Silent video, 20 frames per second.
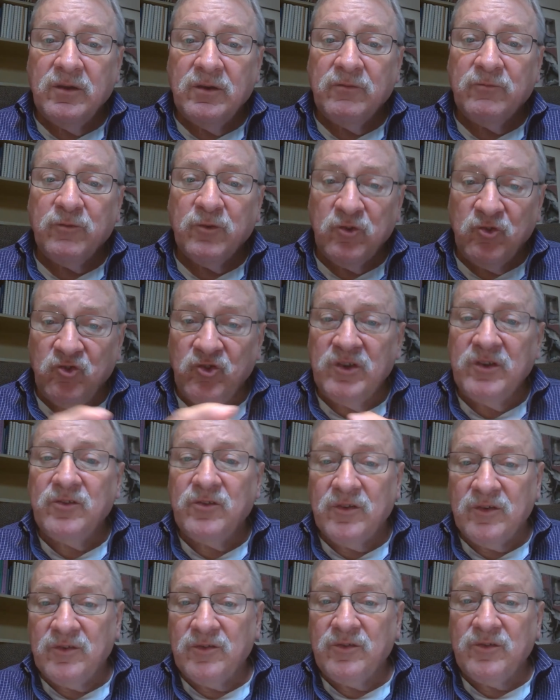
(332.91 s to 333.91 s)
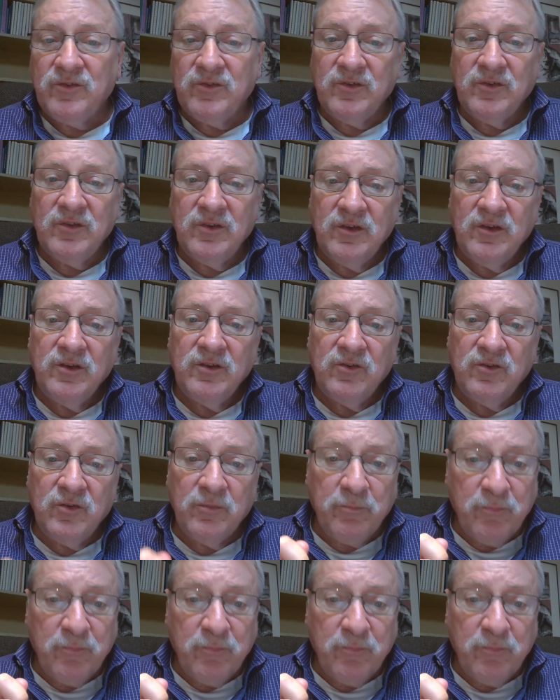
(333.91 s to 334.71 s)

For Jesus, to